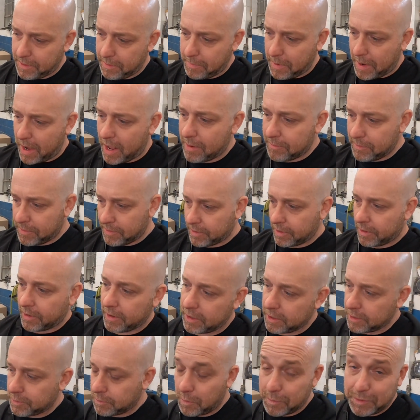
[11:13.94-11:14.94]
the bottom of the
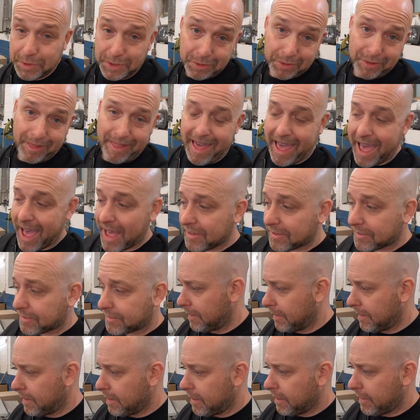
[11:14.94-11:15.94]
car is what we do last.
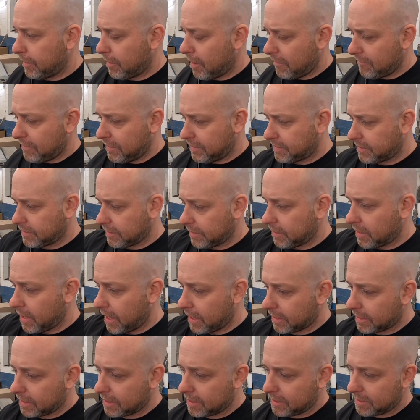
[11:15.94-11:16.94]
You know, obviously,
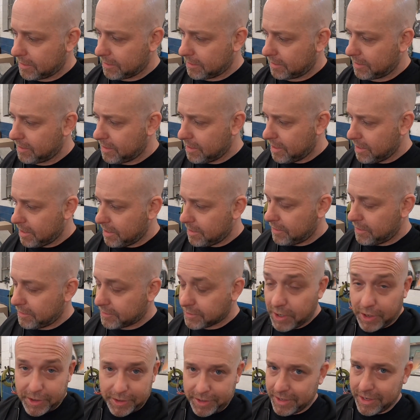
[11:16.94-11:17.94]
like, this
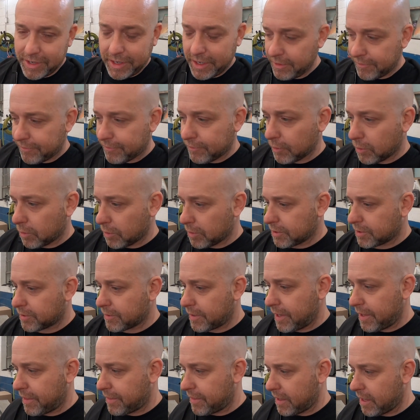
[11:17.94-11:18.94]
car didn't need floors or
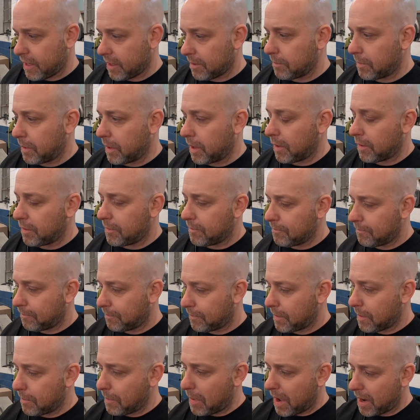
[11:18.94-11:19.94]
anything, but
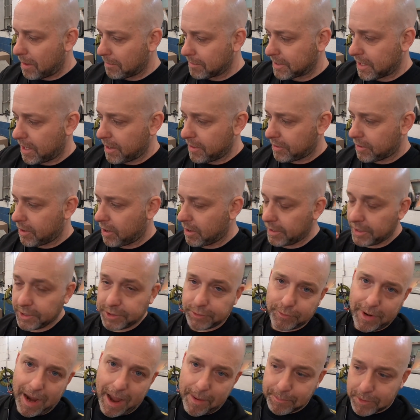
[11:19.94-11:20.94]
the bottom side of the car gets
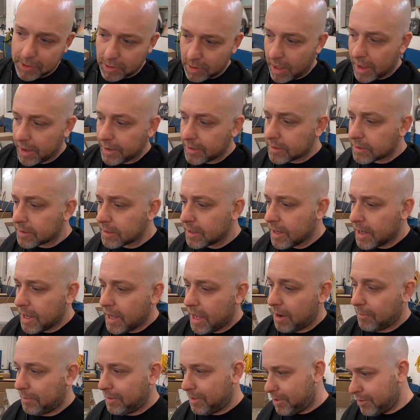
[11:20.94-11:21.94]
Raptor linered,
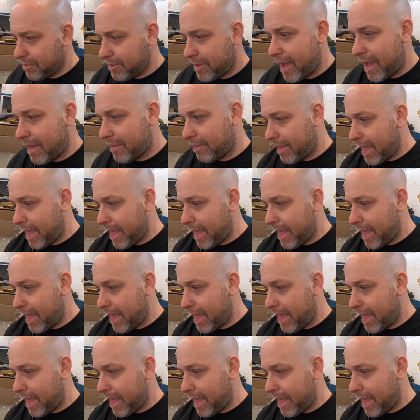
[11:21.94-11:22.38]
and we do that